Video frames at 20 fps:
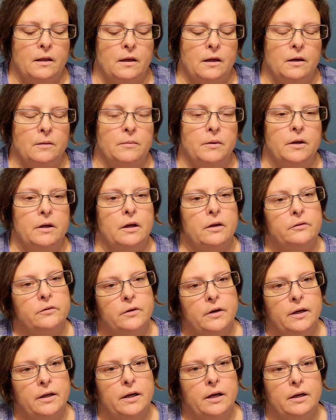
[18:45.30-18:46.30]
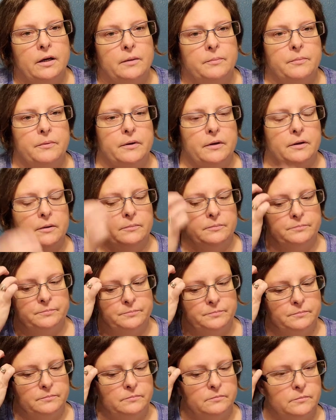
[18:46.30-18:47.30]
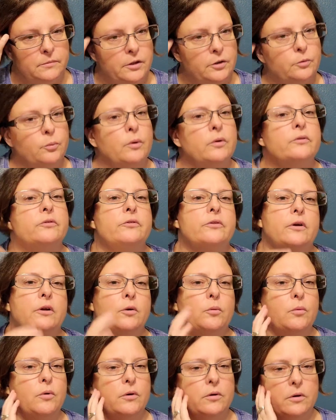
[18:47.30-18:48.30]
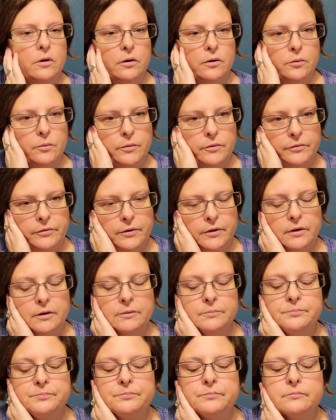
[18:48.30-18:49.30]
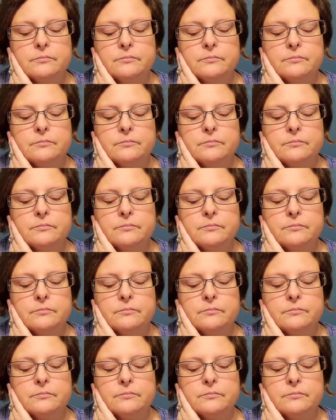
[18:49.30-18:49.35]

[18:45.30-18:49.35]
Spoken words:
And my cousin and I got up there. His one son and one daughter was there.